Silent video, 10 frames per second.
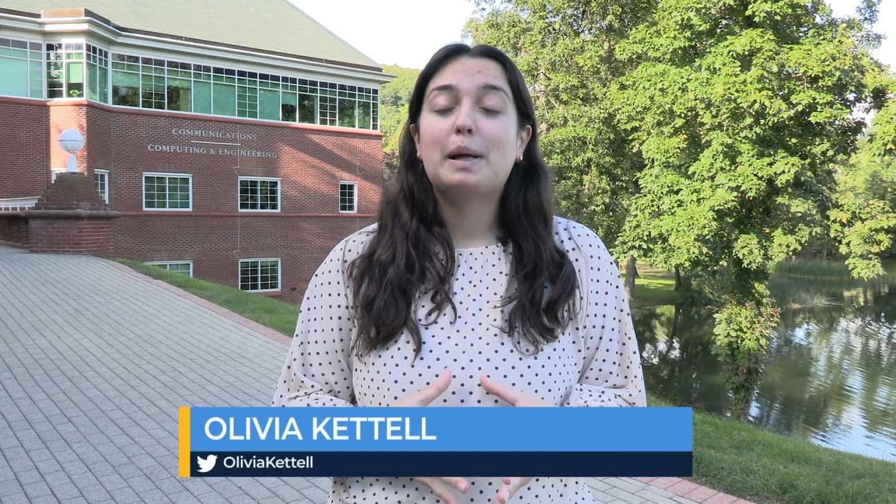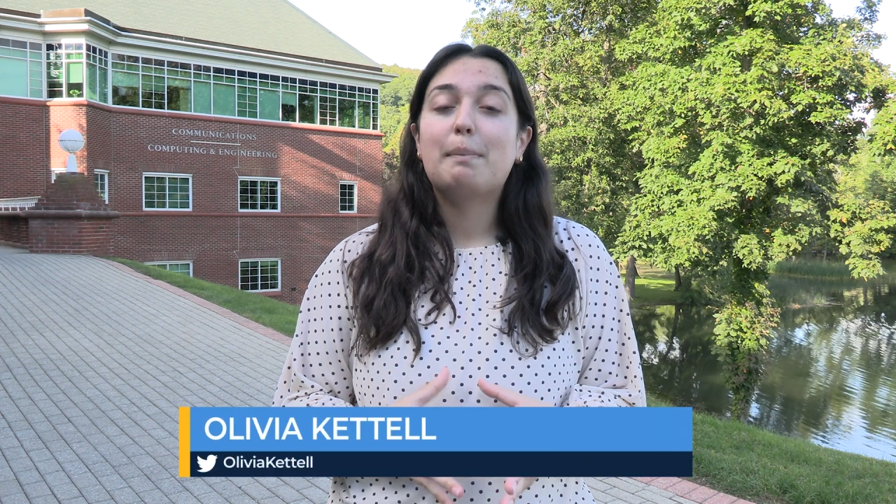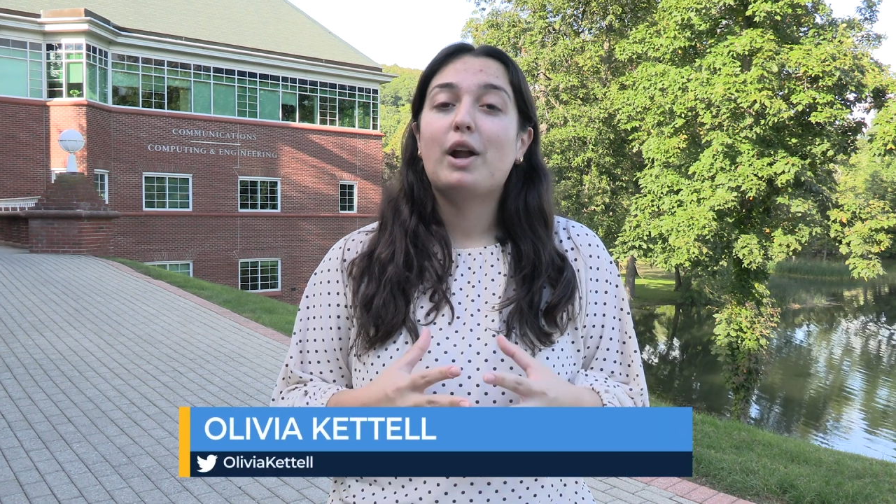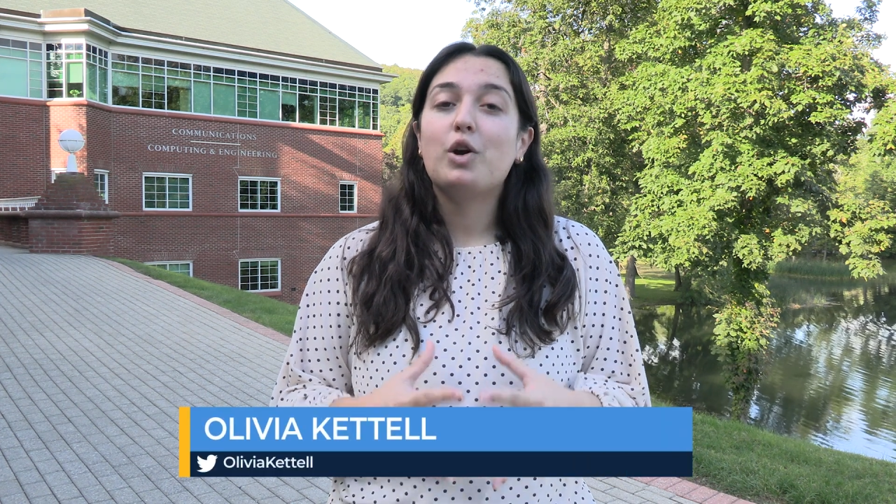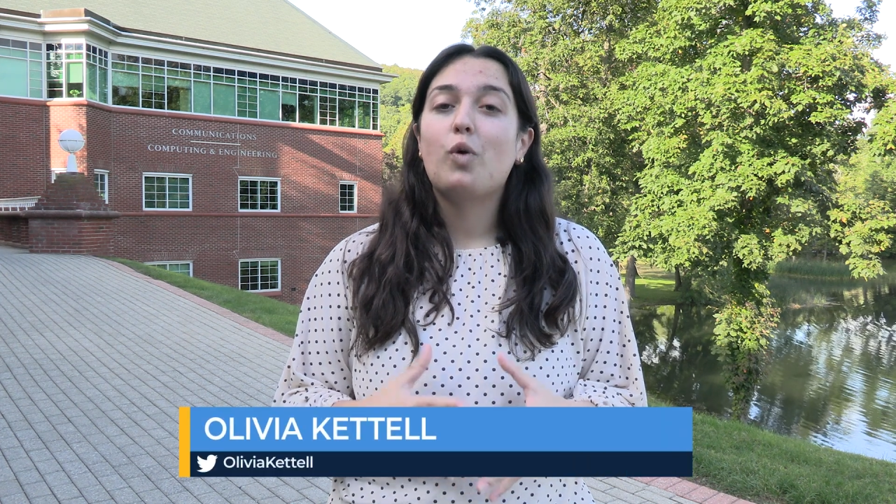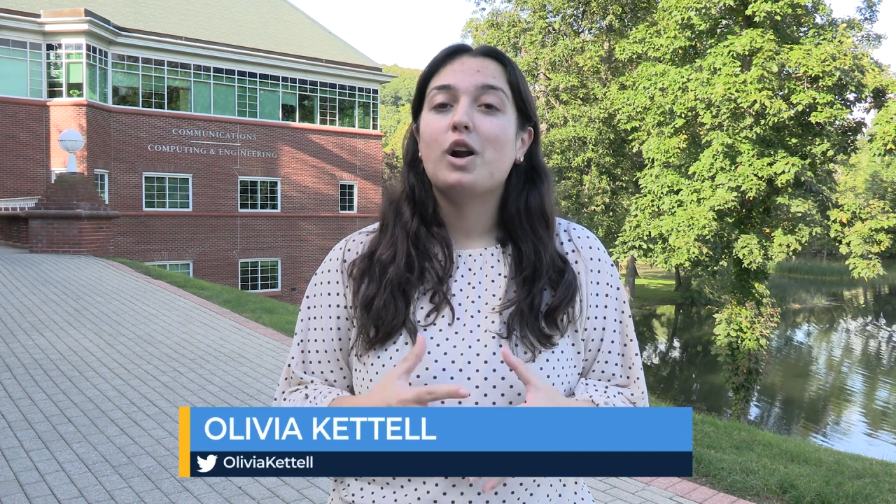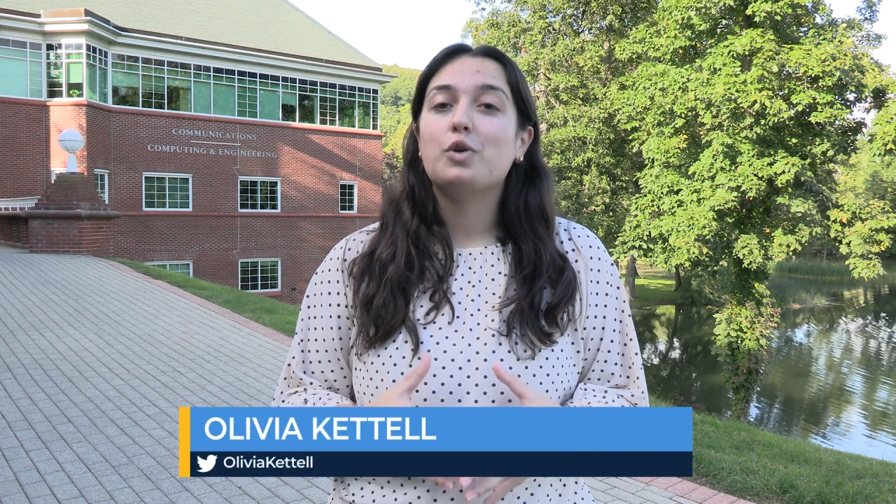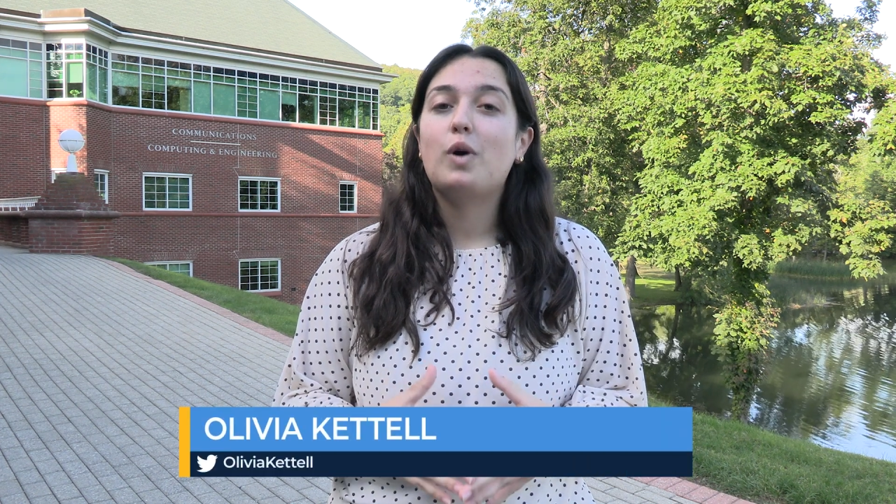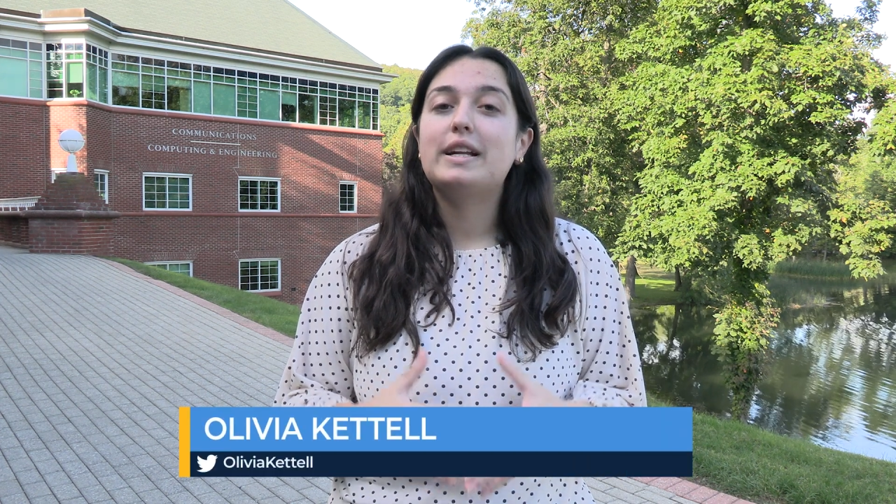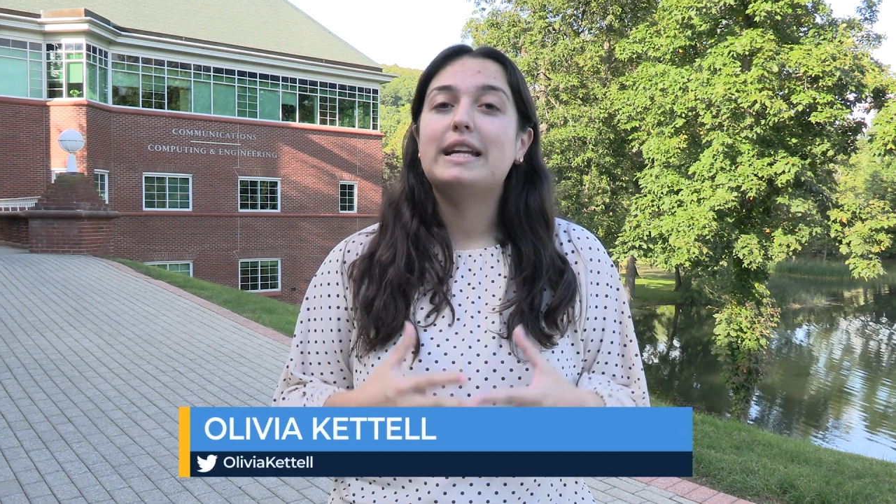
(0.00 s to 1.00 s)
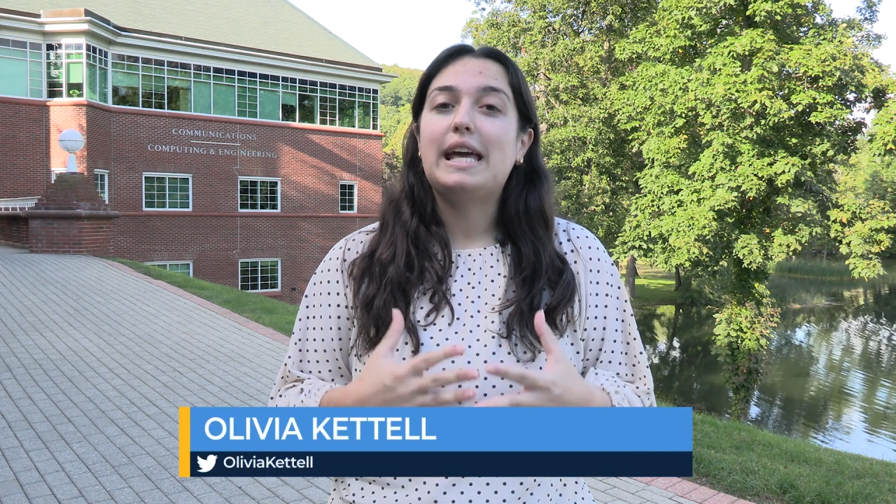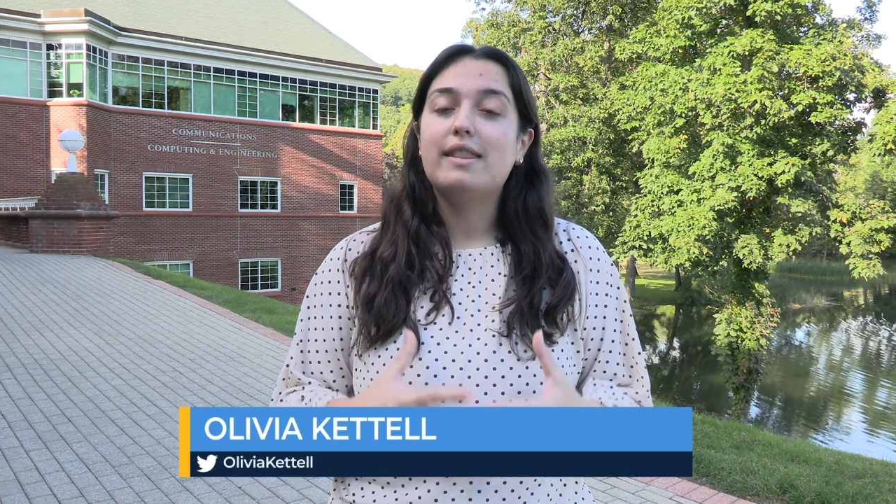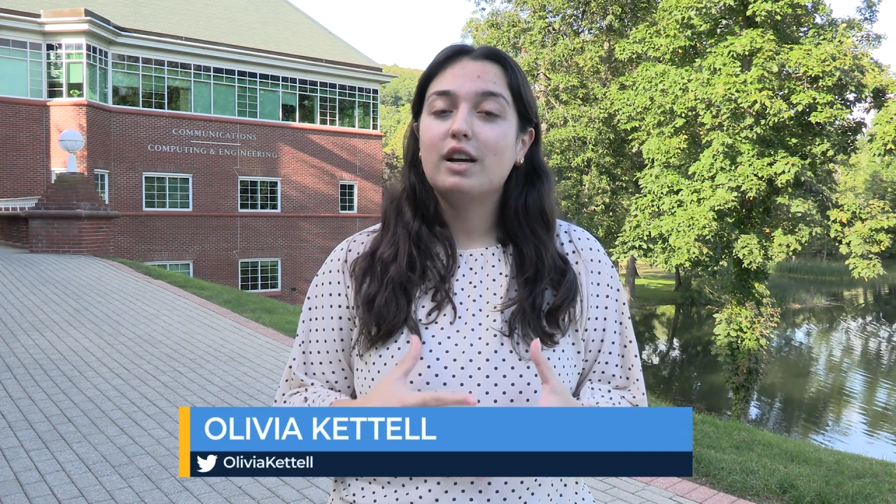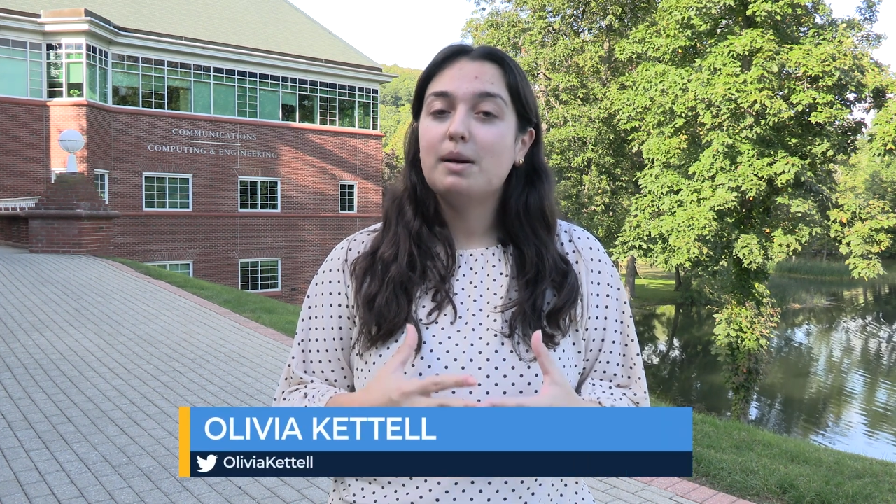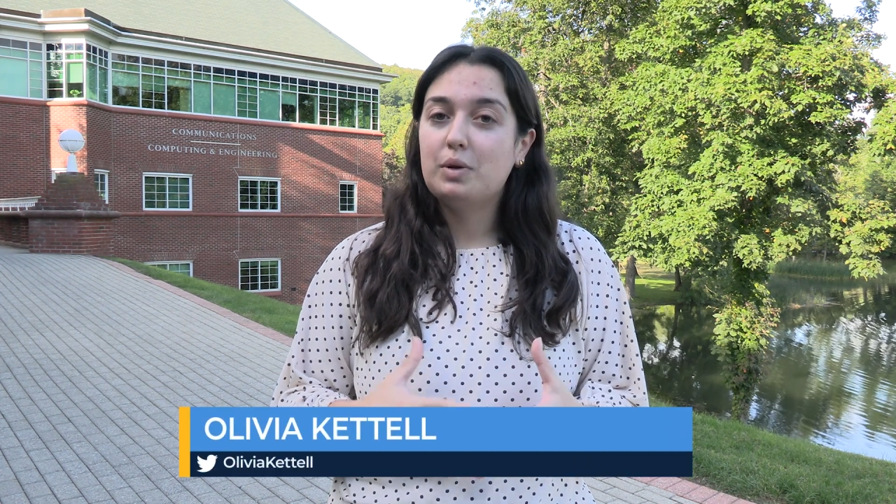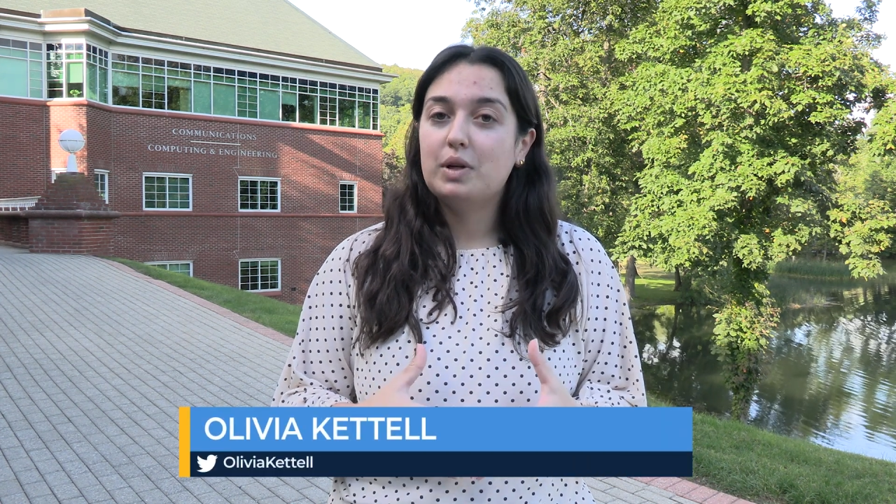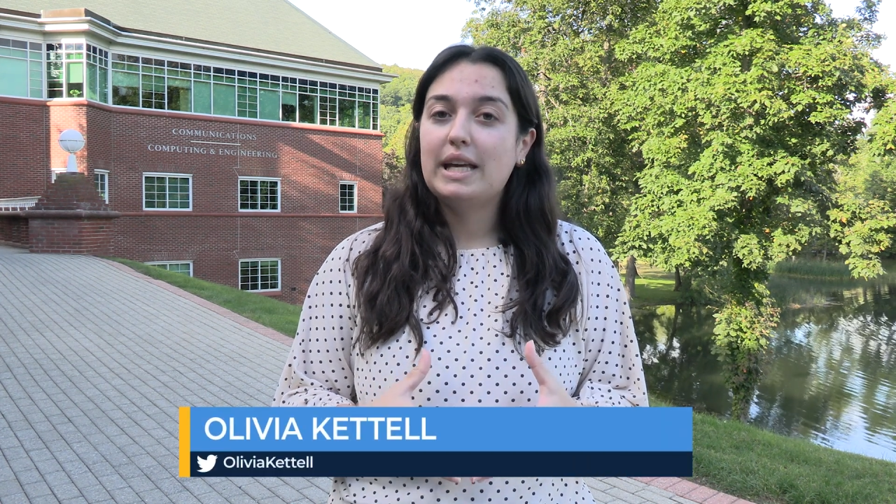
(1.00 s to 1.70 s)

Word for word: better water quality in the community,